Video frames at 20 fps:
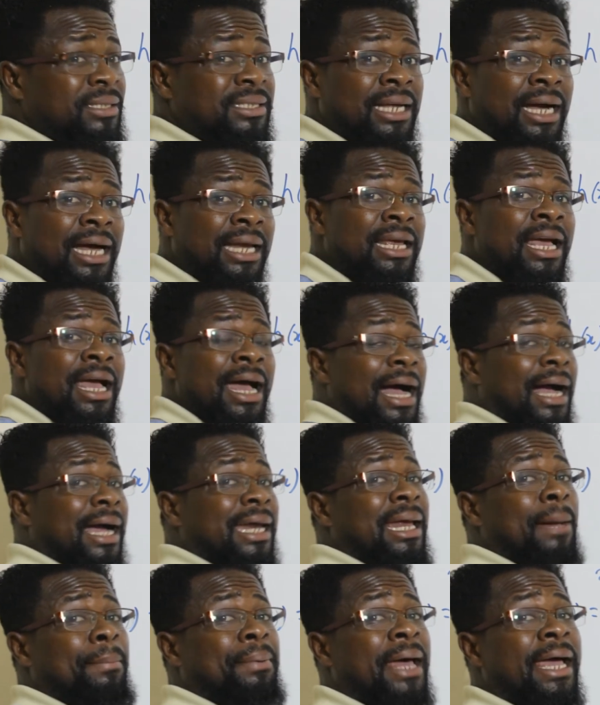that I can
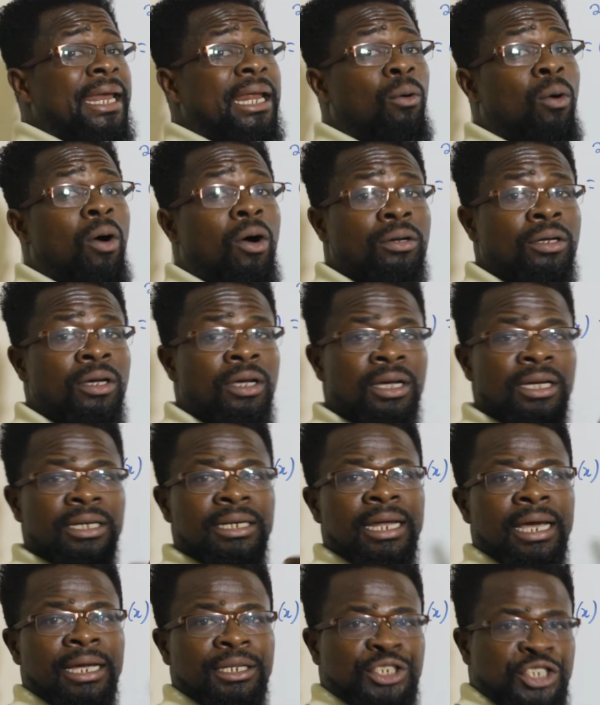apply the what?
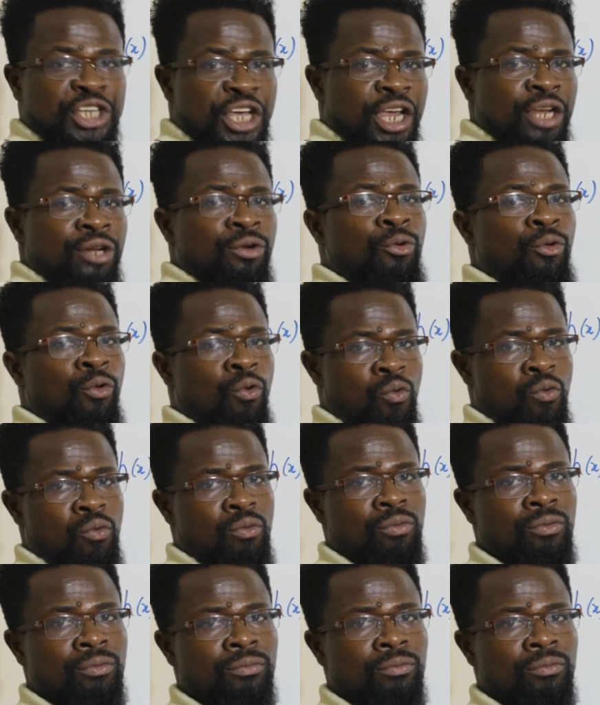The chain rule.